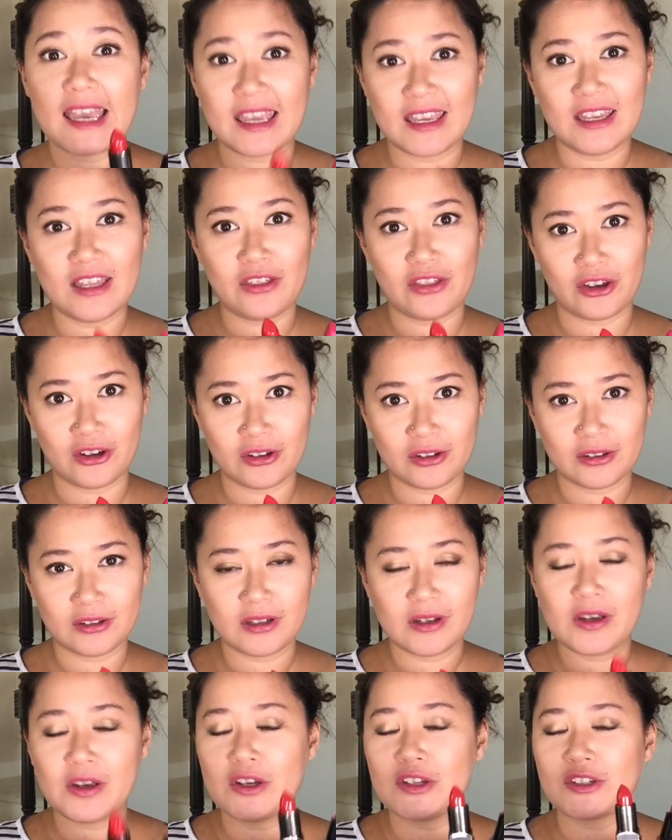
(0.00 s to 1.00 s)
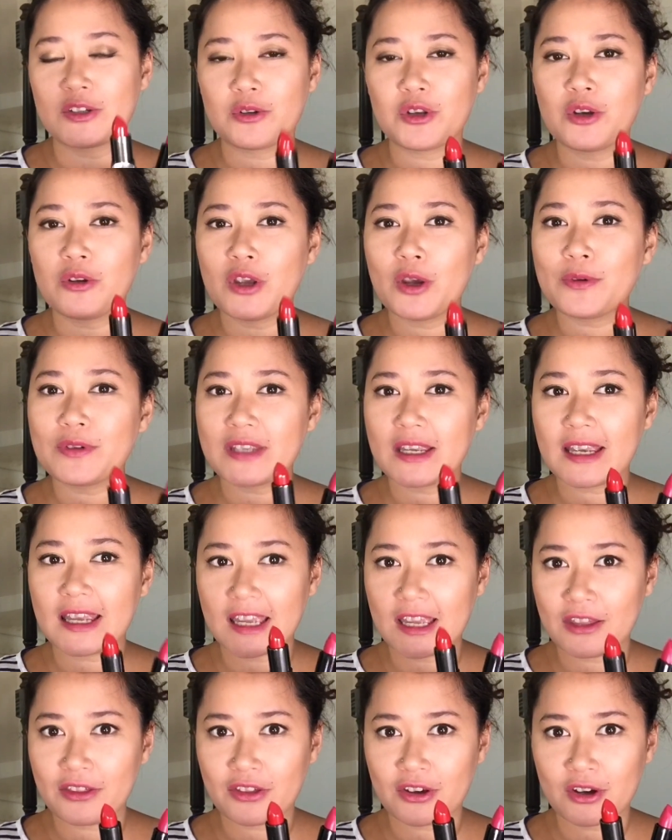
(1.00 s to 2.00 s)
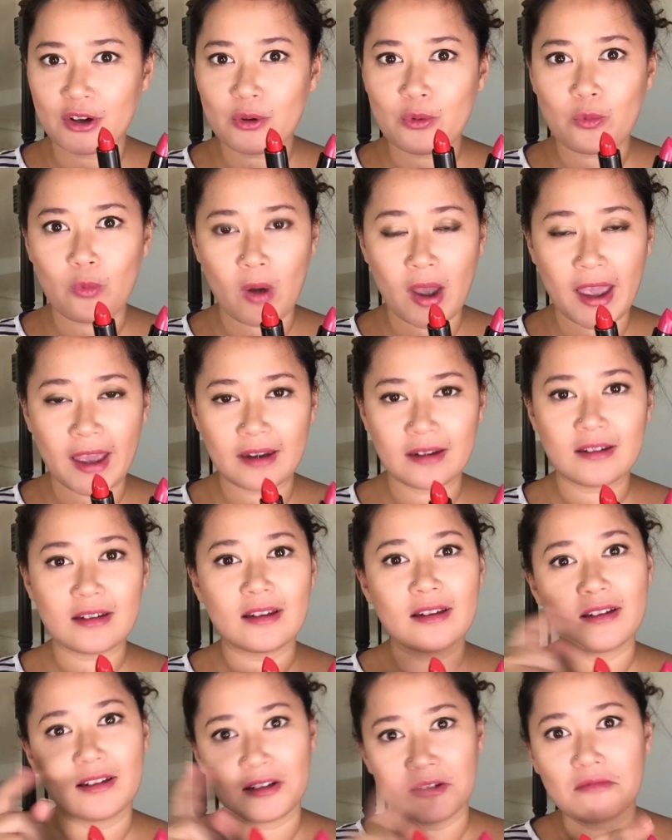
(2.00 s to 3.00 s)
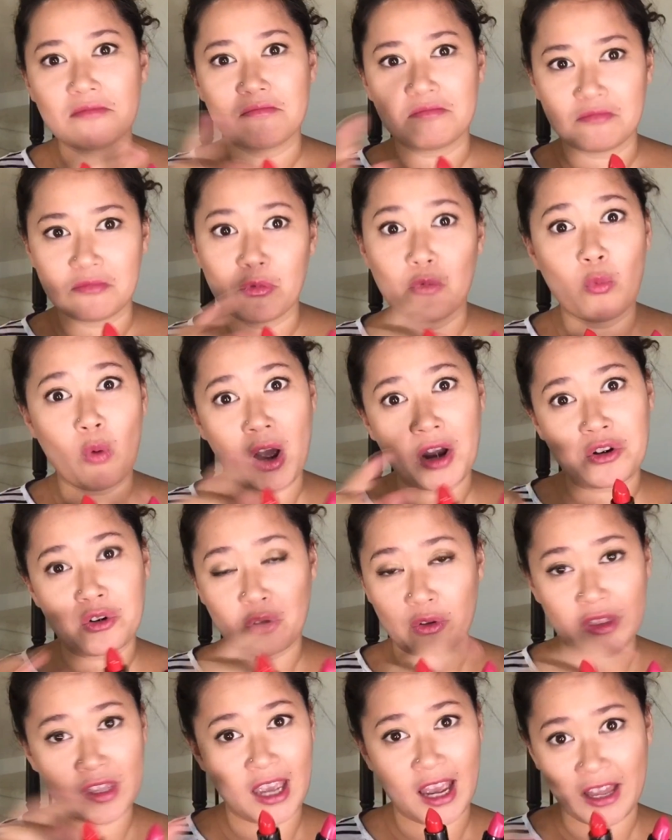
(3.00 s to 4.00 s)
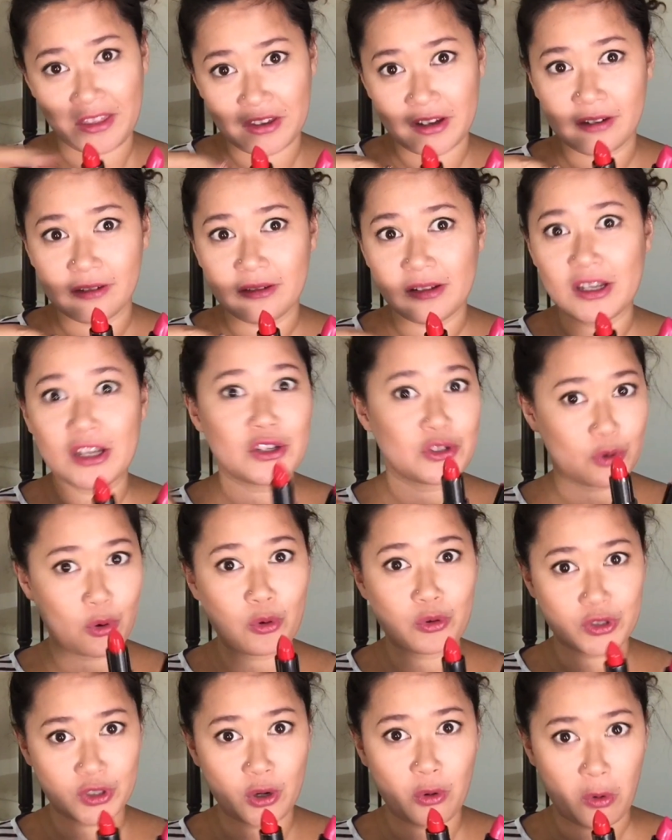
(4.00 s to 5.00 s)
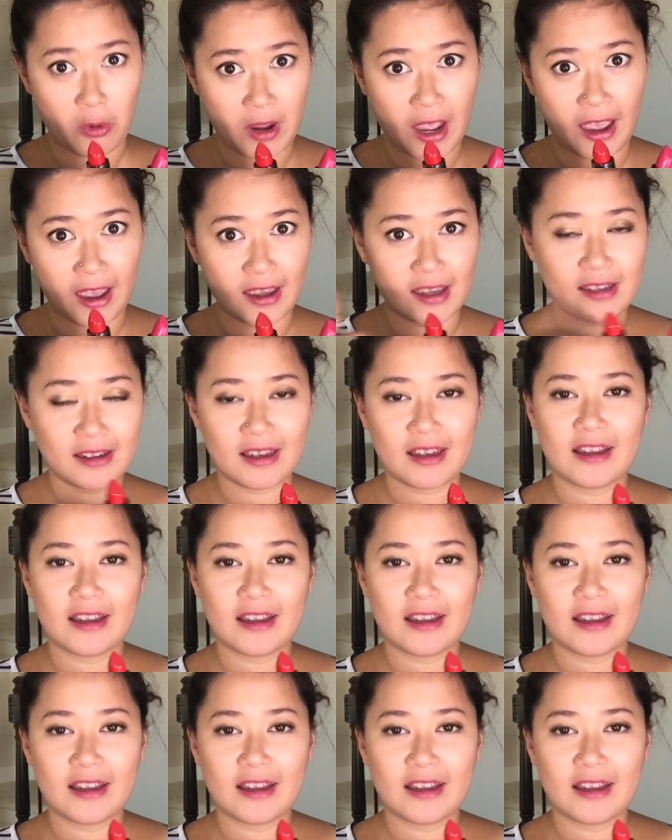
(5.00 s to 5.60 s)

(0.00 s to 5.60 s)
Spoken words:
Either. So you're using either when one or the other is also okay.